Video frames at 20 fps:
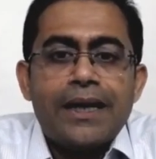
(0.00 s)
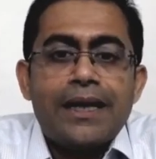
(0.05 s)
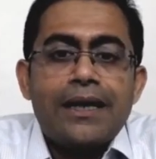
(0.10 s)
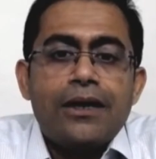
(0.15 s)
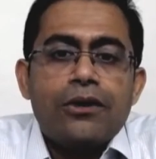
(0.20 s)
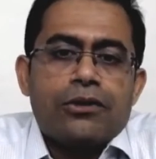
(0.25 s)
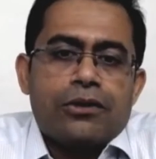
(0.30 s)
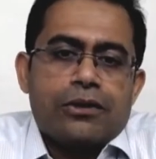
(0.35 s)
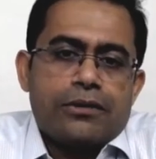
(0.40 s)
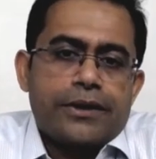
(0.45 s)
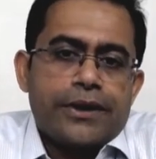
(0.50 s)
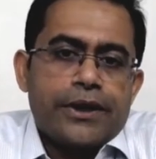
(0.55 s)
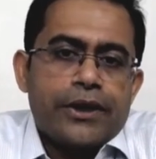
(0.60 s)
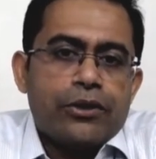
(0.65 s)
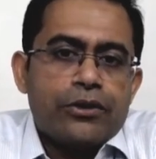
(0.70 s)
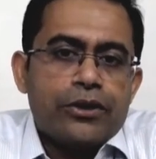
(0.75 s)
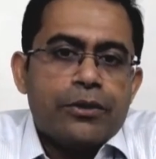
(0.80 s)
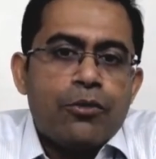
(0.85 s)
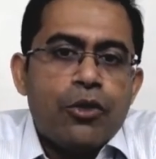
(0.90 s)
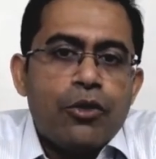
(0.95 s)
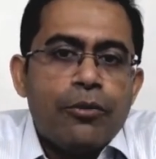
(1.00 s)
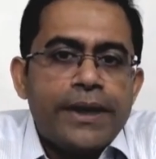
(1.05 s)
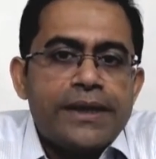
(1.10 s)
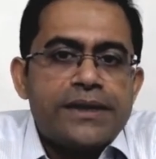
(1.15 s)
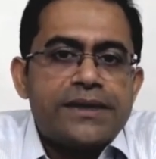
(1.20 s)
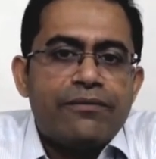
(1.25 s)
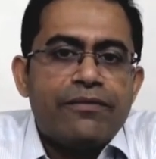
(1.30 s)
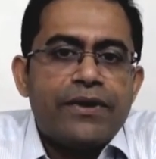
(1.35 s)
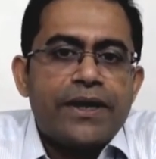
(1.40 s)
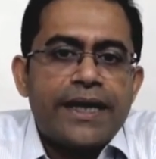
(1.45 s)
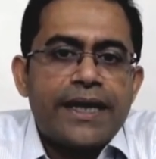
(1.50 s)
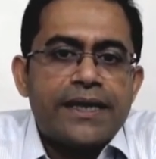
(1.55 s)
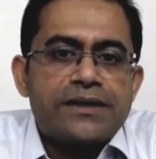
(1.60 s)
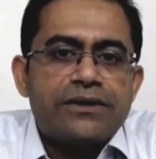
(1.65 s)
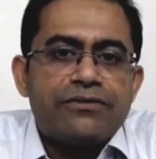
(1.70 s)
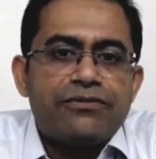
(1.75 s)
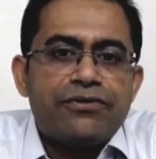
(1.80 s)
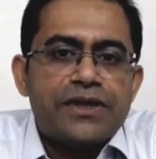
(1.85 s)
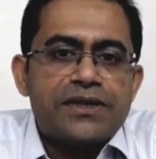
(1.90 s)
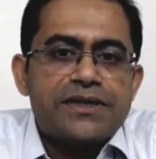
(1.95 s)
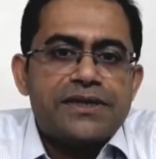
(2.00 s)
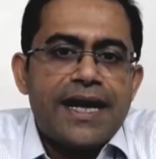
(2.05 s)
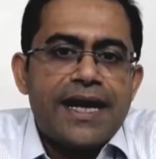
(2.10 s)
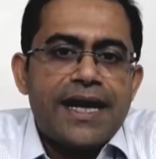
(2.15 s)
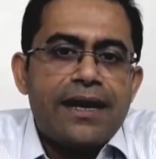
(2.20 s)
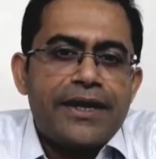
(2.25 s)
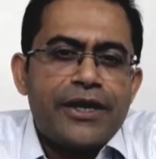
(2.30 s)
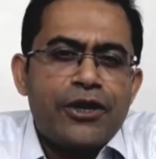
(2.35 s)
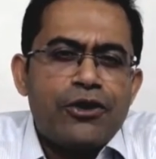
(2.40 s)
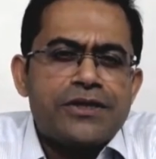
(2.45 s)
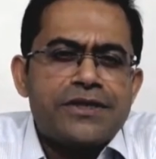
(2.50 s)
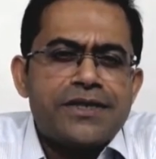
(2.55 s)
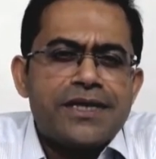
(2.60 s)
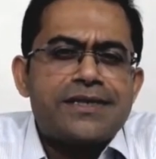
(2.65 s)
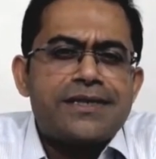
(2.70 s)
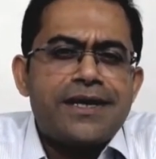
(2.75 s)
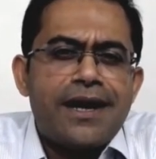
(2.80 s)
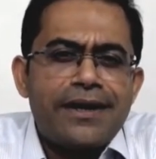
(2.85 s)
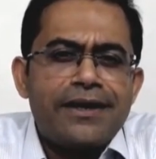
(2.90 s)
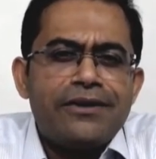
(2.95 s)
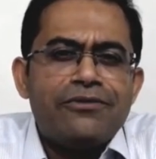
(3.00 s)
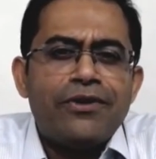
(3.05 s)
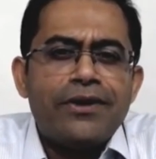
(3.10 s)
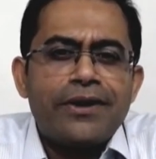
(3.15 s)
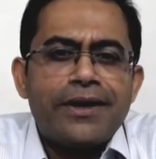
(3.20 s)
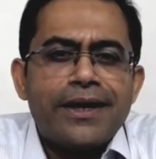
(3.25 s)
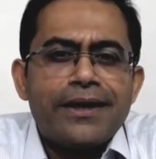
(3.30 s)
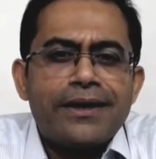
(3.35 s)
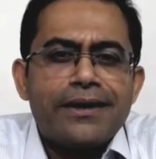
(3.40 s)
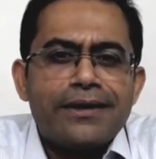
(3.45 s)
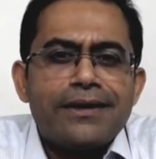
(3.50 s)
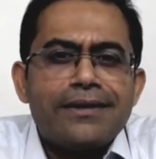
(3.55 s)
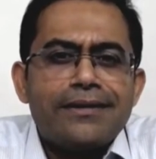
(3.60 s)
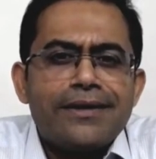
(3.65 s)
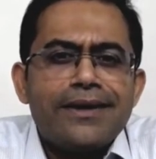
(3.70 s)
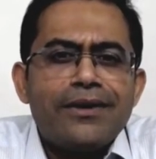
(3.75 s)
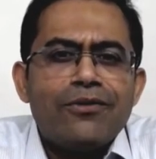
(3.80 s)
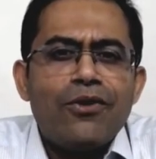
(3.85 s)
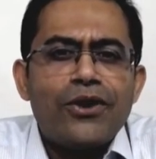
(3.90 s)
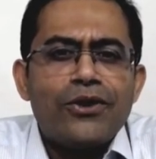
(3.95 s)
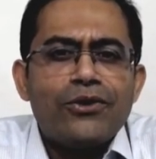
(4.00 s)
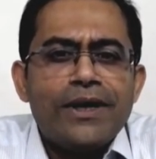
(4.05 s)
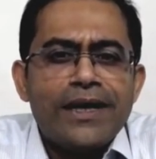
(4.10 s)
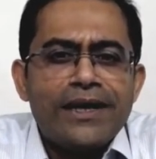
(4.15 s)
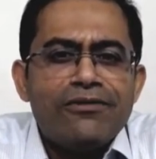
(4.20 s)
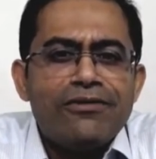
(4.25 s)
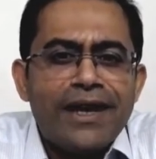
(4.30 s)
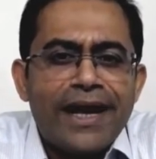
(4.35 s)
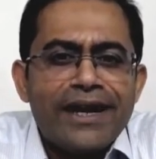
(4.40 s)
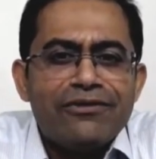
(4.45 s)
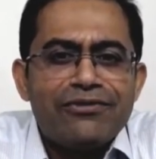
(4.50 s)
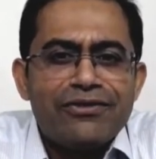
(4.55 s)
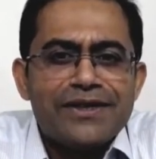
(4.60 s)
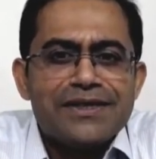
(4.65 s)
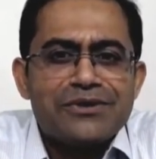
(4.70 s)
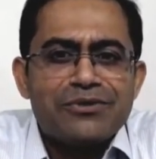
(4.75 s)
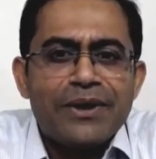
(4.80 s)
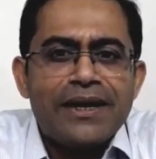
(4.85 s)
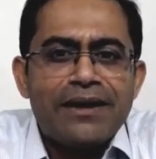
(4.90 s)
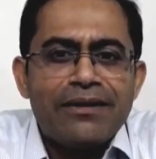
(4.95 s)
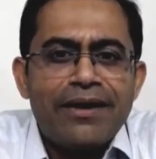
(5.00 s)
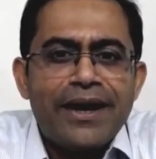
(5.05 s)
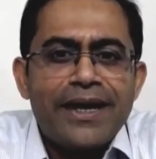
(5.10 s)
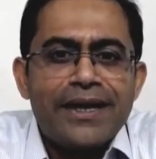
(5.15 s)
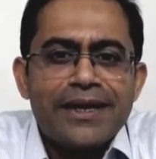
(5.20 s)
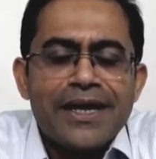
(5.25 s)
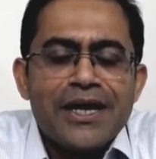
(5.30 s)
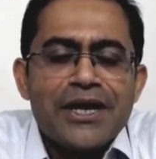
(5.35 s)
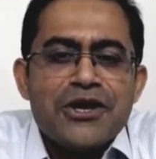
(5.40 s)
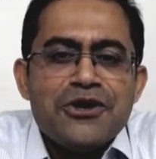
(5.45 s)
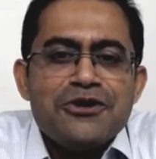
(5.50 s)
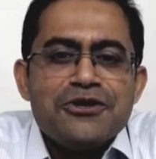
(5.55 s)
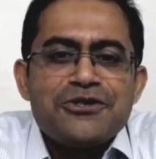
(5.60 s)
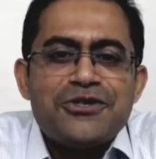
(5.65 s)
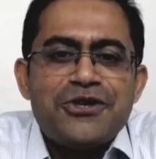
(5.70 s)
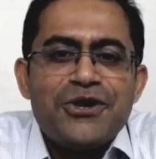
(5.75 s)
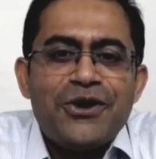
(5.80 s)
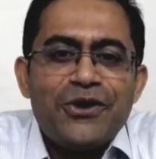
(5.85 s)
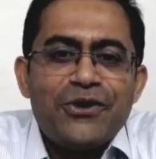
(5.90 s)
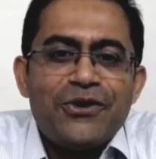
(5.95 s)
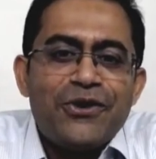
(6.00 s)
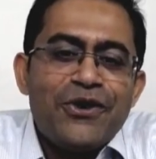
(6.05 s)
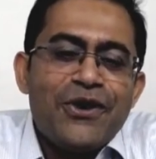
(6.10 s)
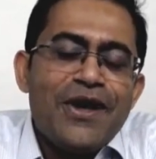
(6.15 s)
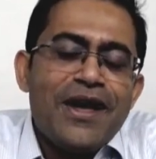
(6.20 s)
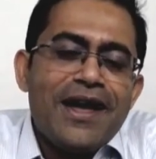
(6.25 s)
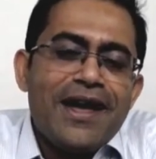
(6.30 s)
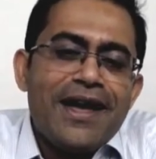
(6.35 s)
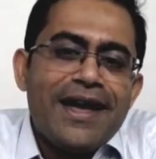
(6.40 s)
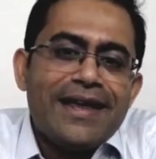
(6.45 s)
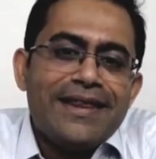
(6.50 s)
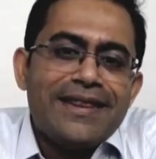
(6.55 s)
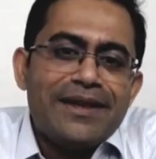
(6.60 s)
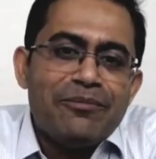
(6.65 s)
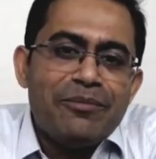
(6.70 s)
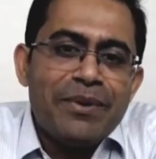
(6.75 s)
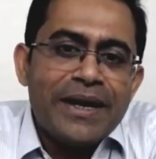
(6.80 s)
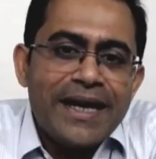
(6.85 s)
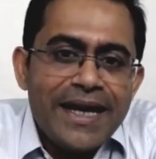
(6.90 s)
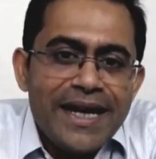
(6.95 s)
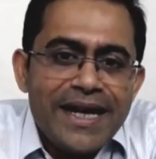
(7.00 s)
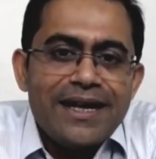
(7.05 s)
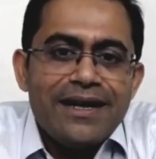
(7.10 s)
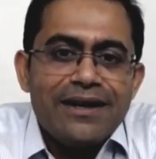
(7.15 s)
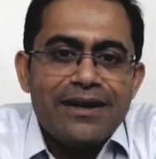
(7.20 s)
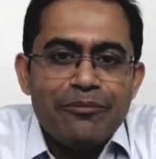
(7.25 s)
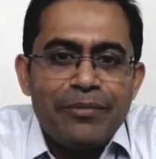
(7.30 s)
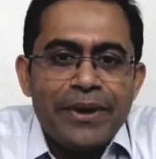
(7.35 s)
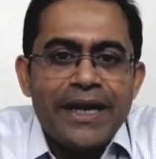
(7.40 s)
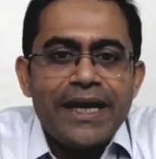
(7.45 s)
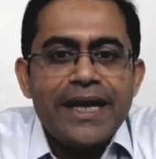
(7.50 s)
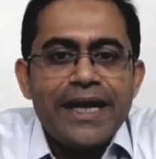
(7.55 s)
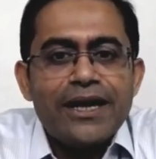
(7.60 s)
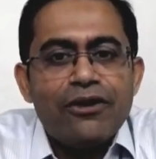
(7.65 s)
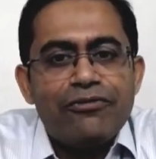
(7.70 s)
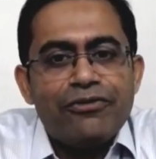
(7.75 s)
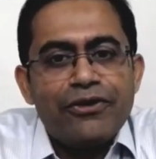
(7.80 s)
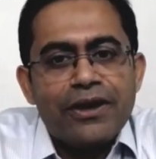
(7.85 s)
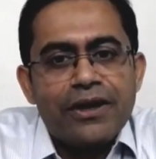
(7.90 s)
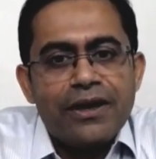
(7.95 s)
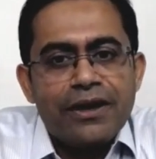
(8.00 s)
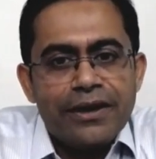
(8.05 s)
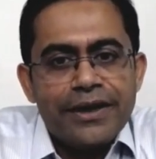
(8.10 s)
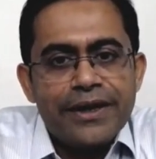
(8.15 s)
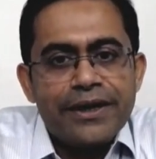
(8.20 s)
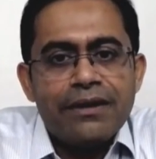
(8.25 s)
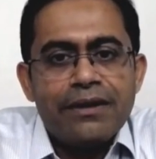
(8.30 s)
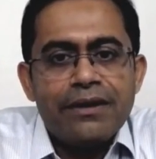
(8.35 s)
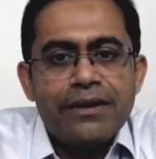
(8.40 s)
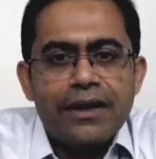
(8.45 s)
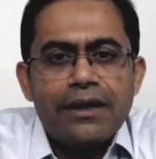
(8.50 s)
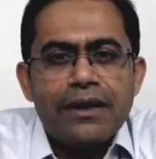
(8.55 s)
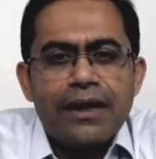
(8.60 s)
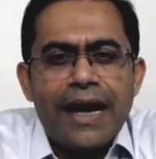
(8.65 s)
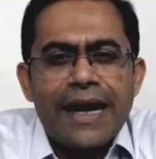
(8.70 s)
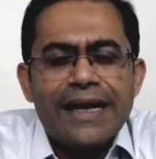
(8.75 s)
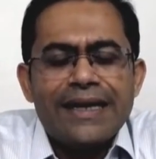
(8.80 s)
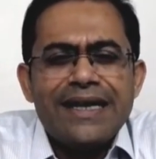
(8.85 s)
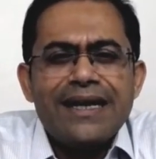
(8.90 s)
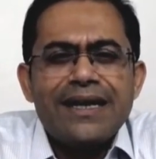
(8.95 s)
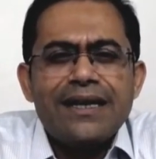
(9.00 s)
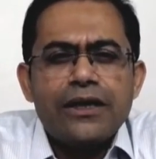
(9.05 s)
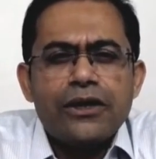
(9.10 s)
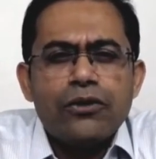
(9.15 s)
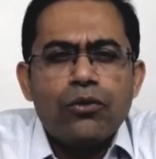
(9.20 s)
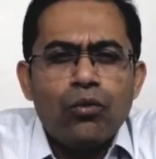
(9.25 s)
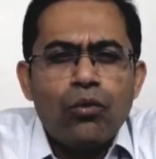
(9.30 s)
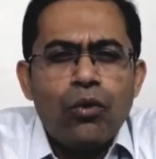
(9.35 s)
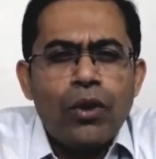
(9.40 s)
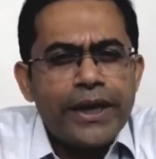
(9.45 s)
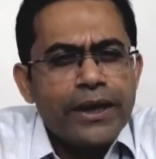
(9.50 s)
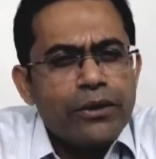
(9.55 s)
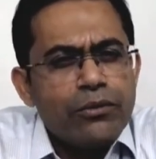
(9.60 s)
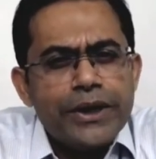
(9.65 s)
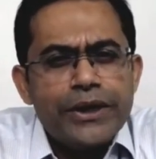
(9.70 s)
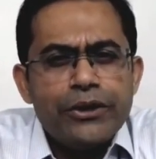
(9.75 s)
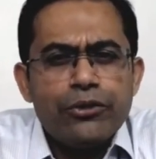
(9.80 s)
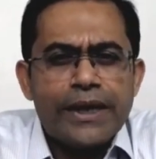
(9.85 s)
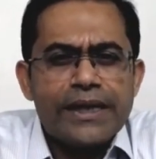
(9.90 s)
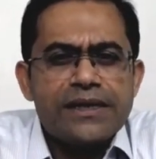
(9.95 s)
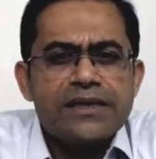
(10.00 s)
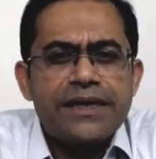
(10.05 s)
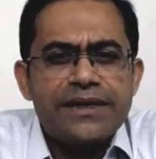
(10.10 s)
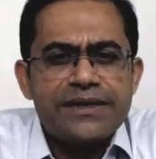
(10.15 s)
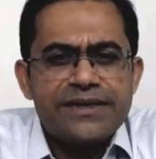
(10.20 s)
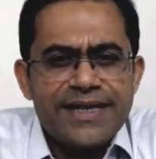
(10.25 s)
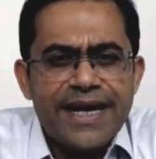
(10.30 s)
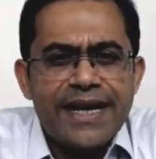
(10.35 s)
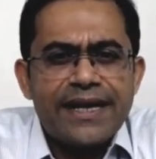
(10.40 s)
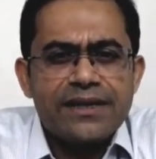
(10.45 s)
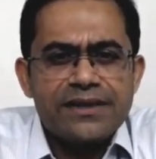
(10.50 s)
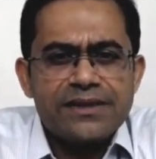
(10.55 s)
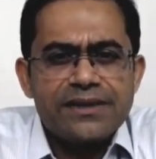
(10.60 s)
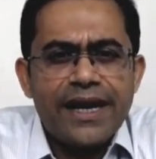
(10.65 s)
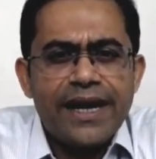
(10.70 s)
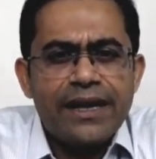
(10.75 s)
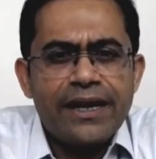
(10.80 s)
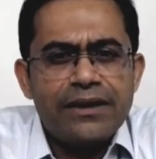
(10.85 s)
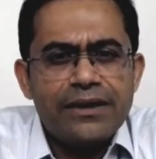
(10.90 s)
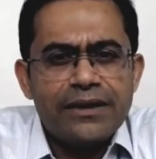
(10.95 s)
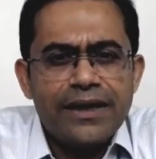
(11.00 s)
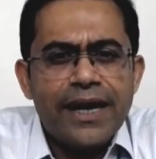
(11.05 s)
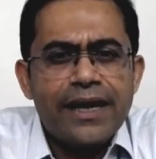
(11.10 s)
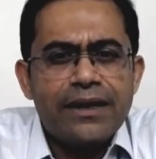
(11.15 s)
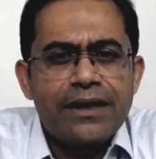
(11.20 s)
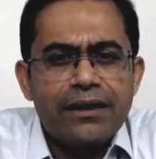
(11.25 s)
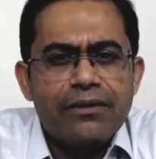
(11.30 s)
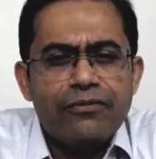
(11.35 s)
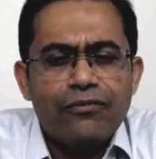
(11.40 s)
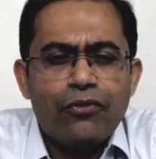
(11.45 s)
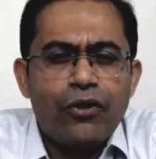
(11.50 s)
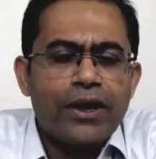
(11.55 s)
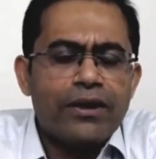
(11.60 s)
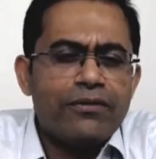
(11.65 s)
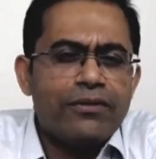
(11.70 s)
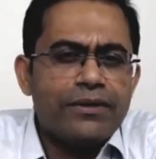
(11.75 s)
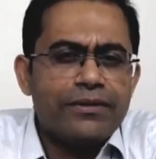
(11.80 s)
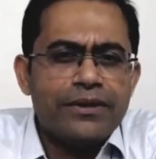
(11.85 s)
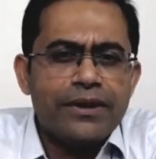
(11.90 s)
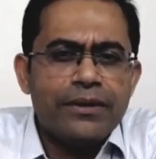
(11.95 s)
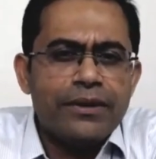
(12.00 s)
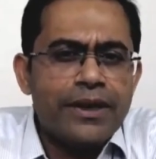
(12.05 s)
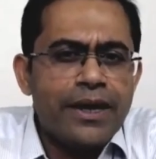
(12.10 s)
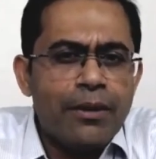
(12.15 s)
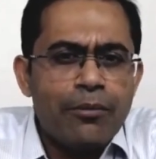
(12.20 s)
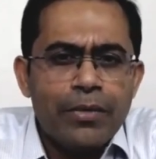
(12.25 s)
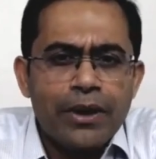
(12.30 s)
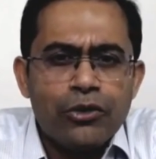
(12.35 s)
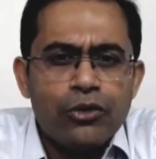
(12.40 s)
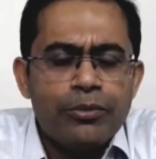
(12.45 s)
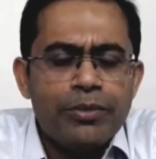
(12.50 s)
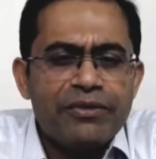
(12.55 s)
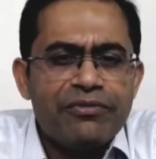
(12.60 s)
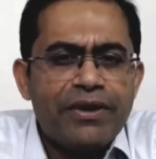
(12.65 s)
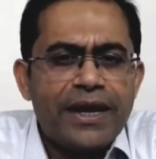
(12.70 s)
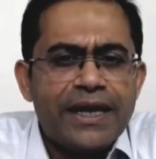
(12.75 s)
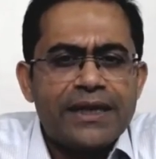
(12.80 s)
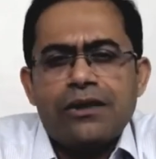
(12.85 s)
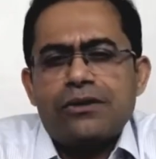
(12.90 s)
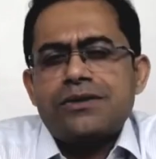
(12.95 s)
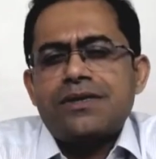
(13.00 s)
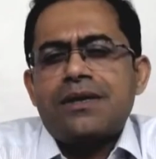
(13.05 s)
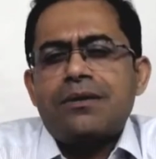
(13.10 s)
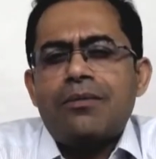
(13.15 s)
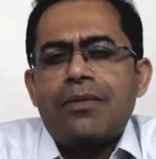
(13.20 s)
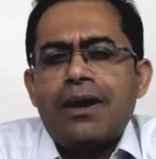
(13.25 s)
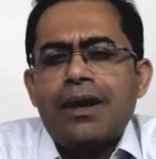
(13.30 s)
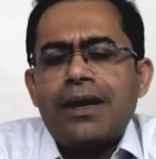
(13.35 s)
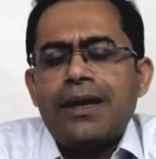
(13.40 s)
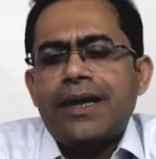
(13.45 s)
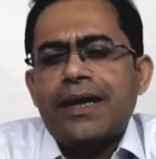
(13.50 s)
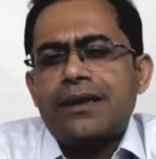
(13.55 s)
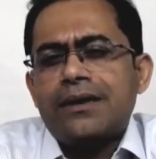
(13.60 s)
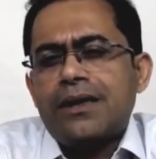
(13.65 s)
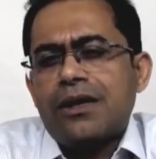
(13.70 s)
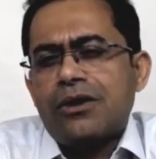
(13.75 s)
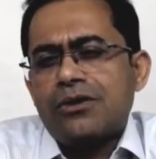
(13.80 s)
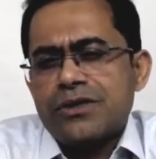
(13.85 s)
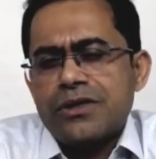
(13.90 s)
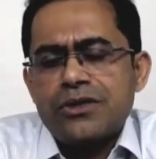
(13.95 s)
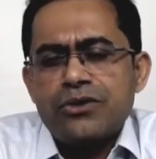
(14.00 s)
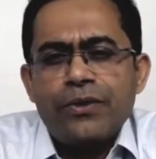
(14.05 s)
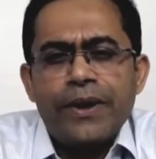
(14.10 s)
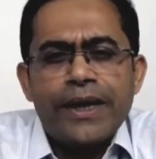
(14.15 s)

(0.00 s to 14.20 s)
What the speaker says: But look, the moment someone gets a first salary or just started working, they want to live life as well, right? So in the beginning of your career, I think whatever you can set aside, that whatever the number could be, 5,000 a month, 10,000,